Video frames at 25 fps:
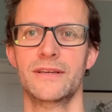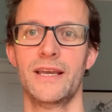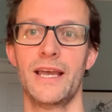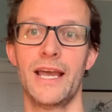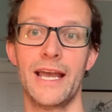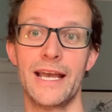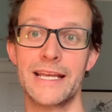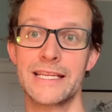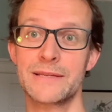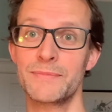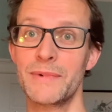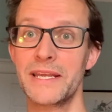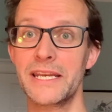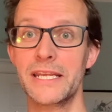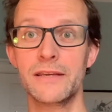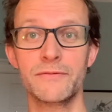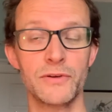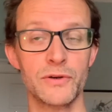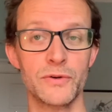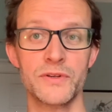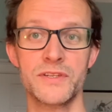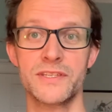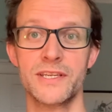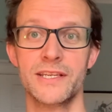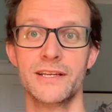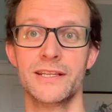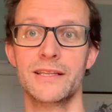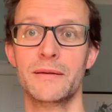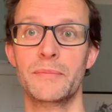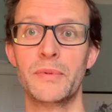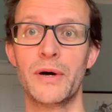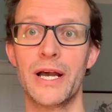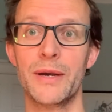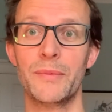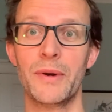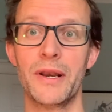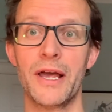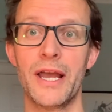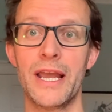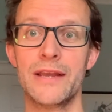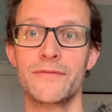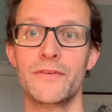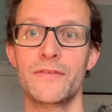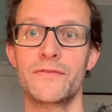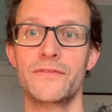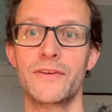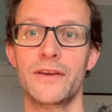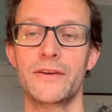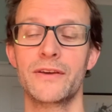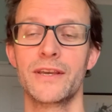as many of you have seen in the Bible
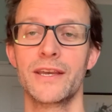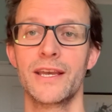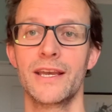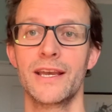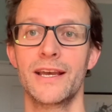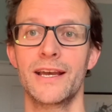overview,